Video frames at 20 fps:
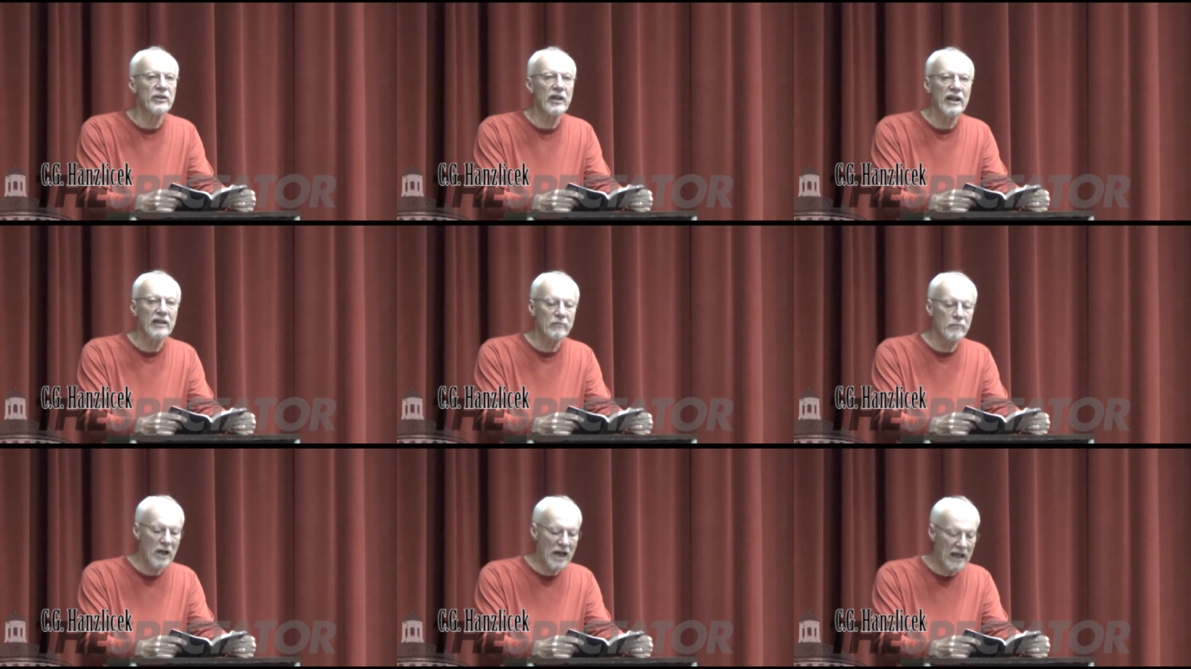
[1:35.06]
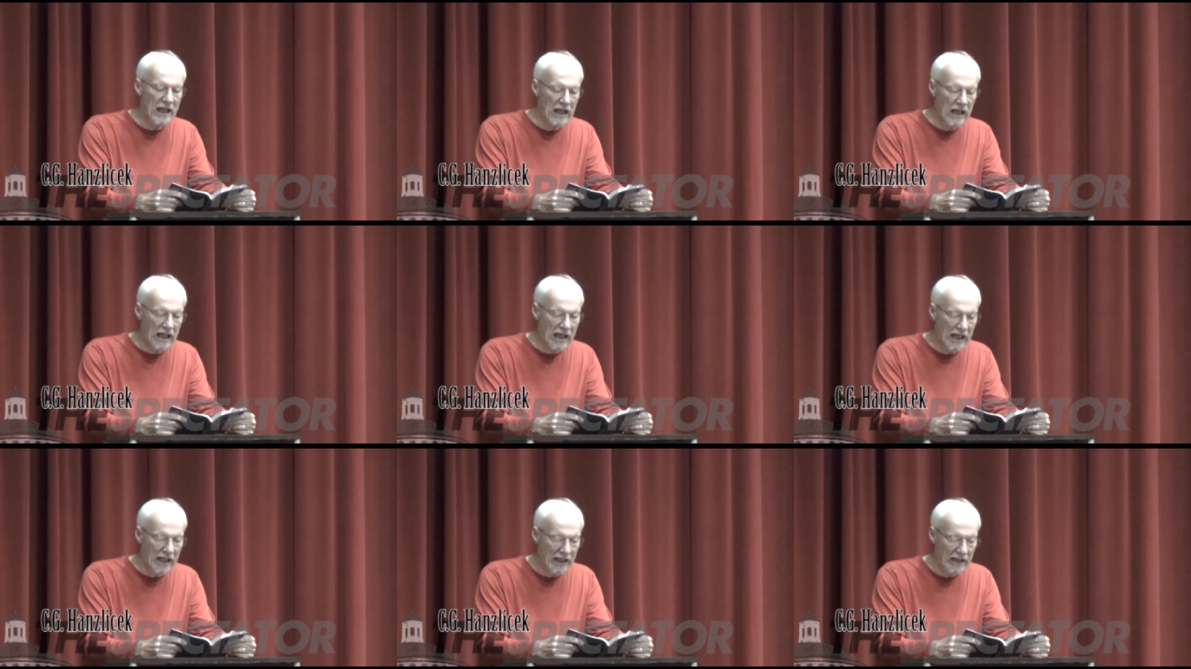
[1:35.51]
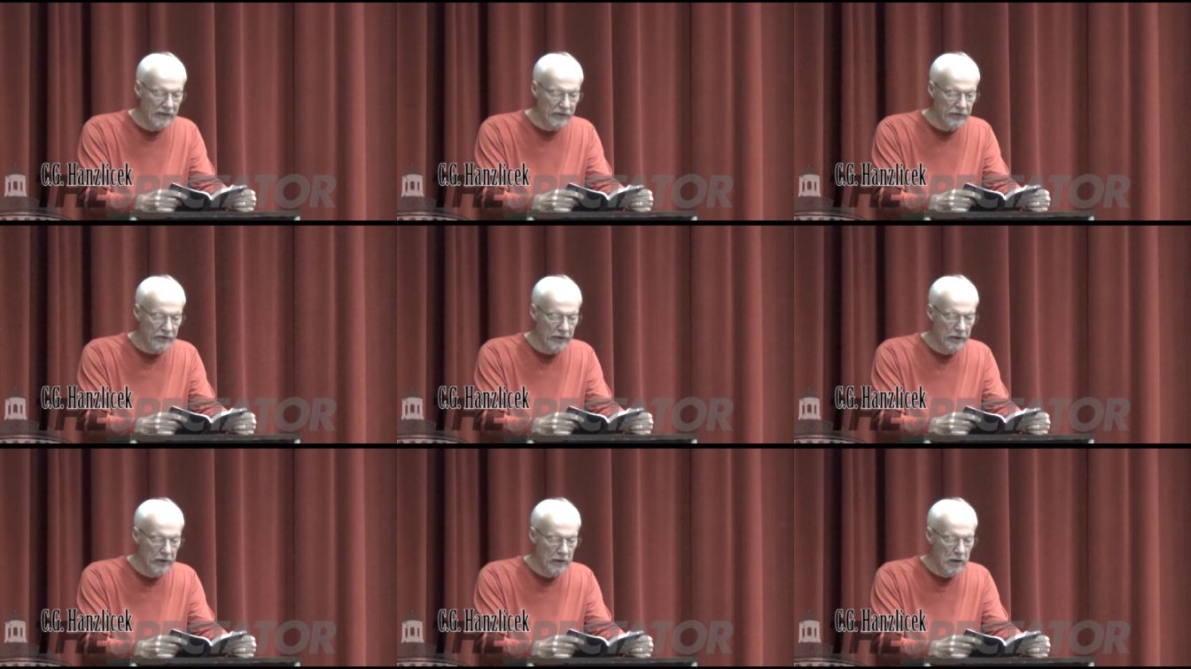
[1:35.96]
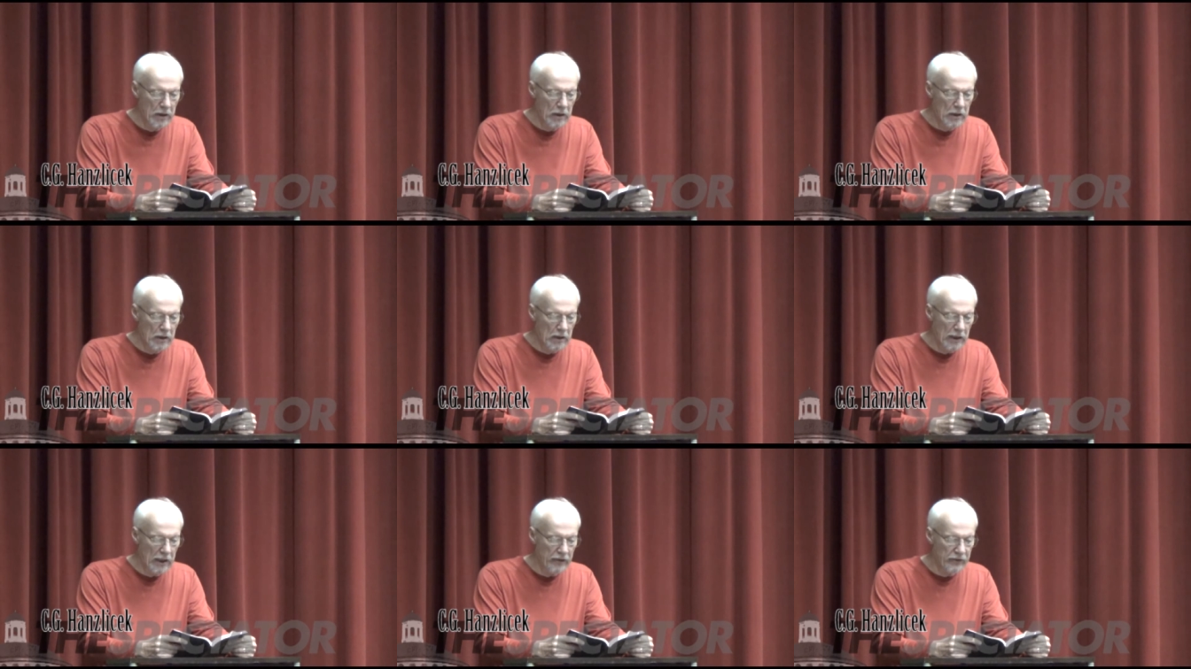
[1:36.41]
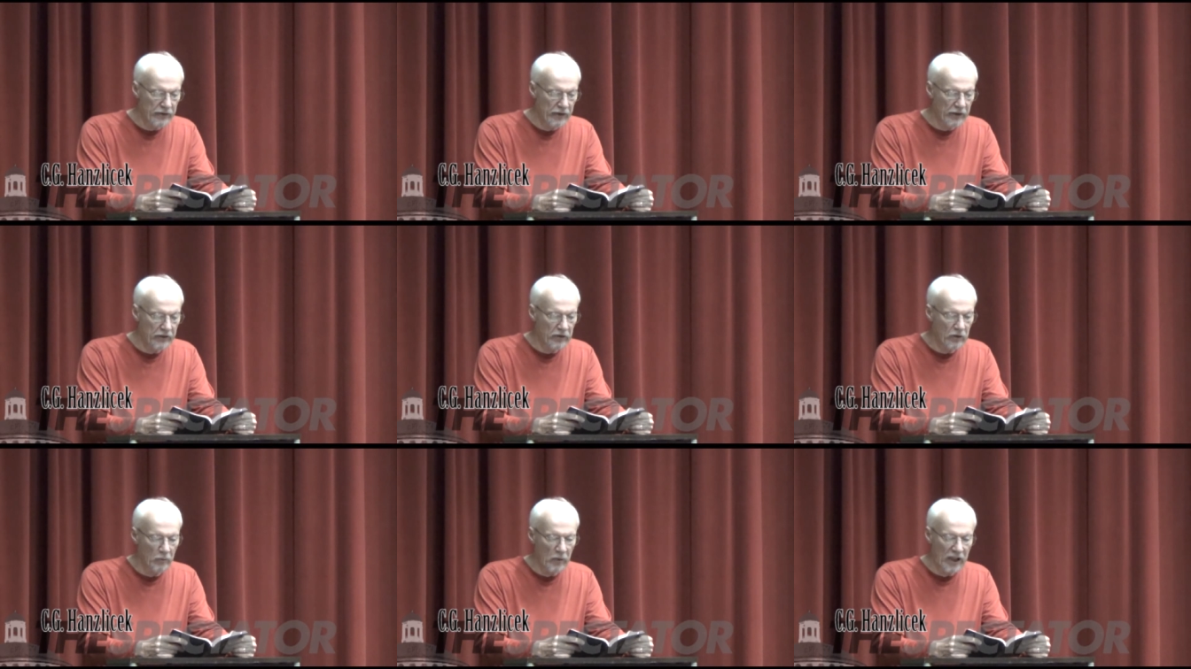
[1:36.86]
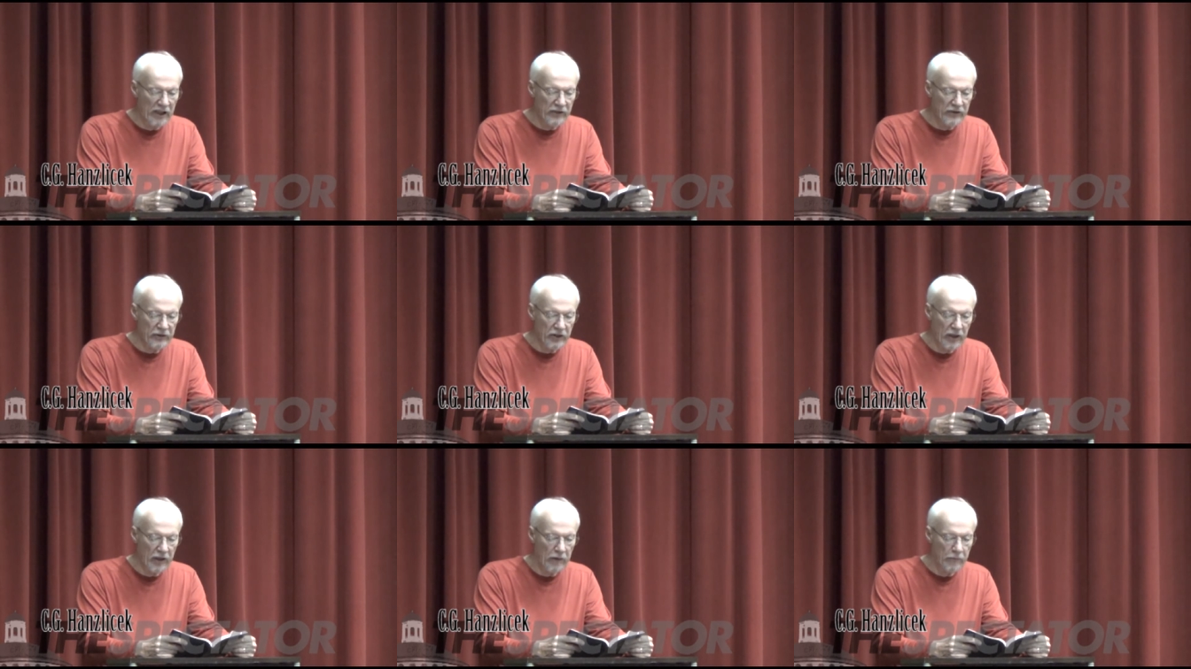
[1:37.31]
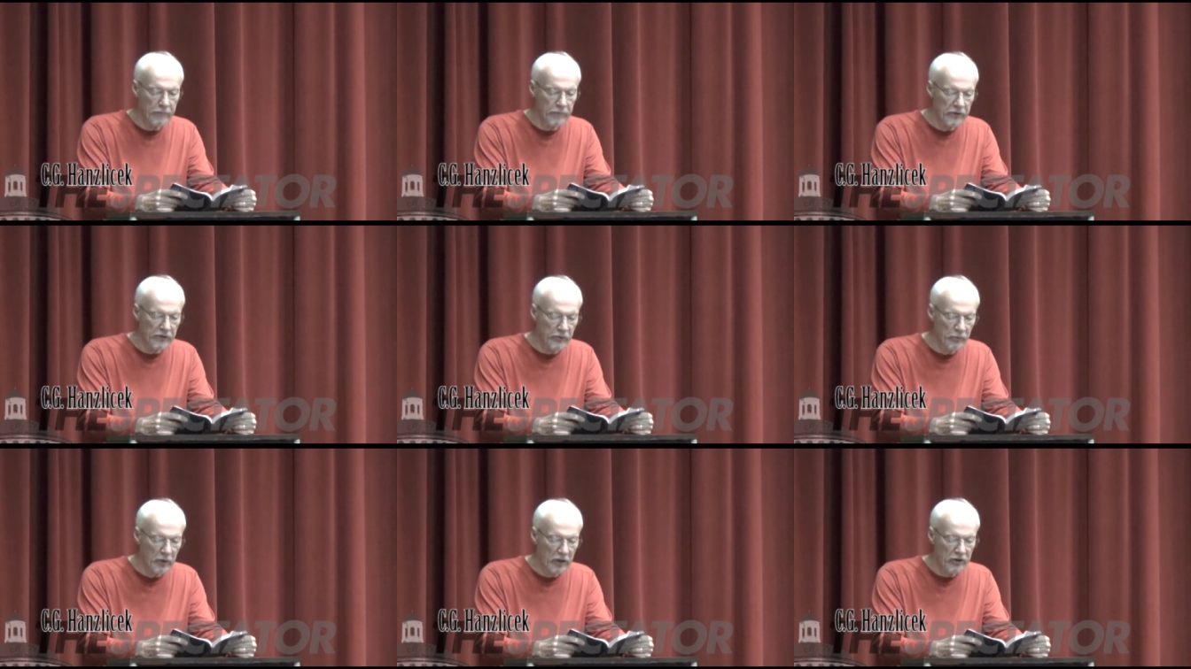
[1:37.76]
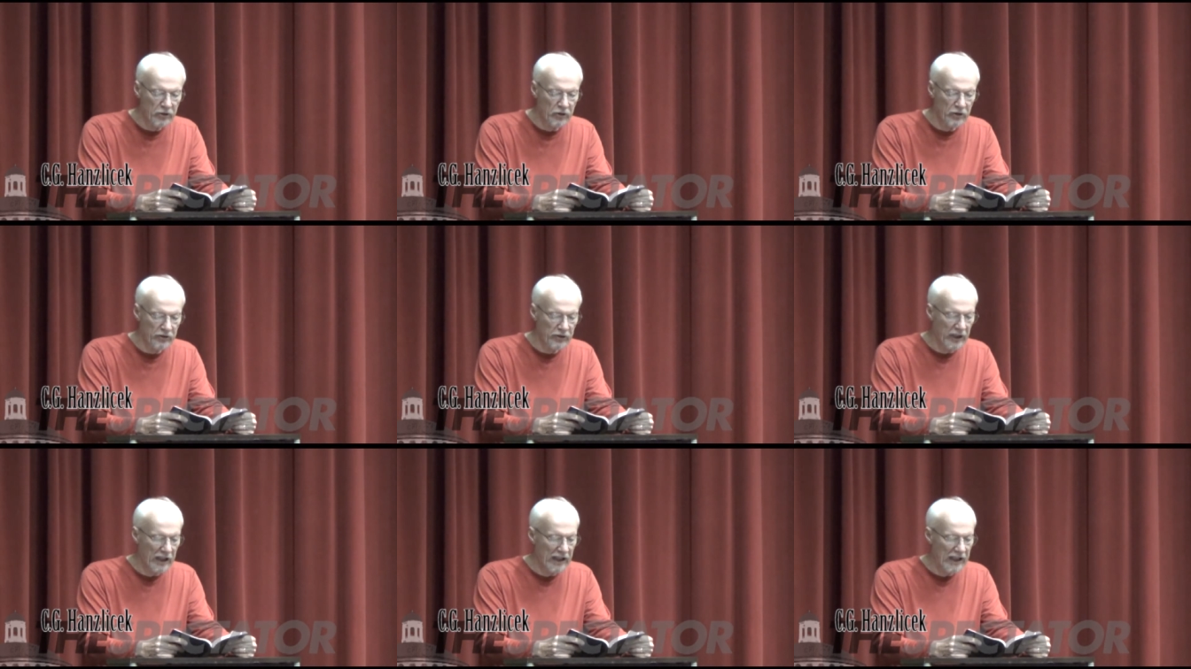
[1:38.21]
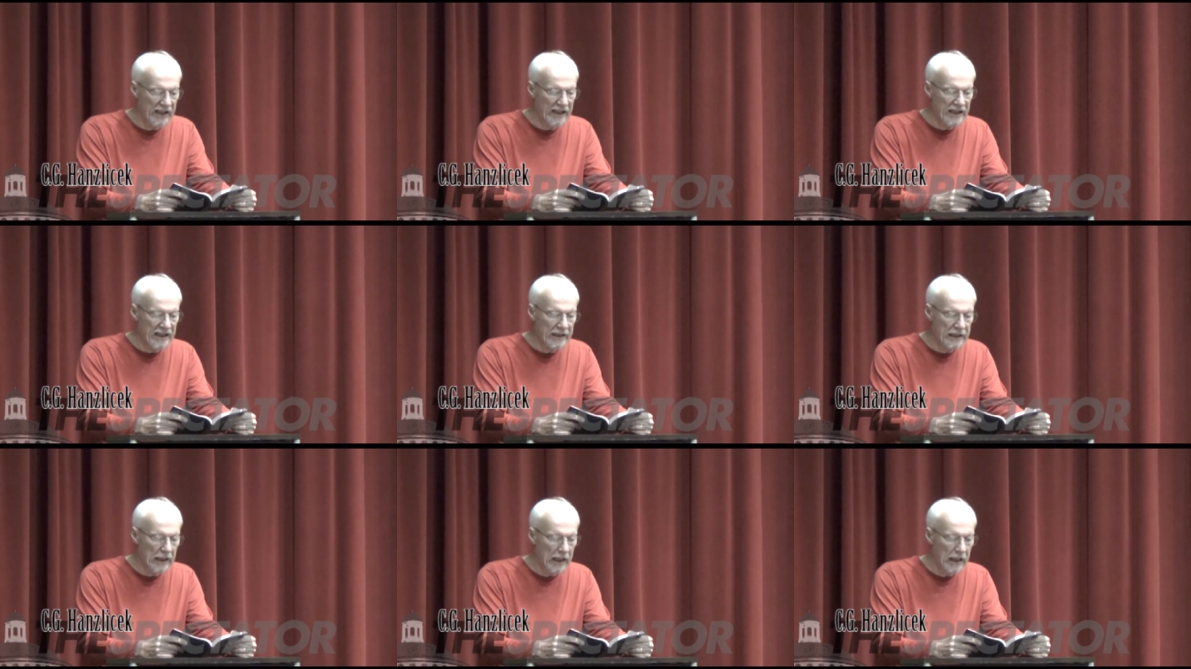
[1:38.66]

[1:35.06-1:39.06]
save my eyes, I said to myself as much as to any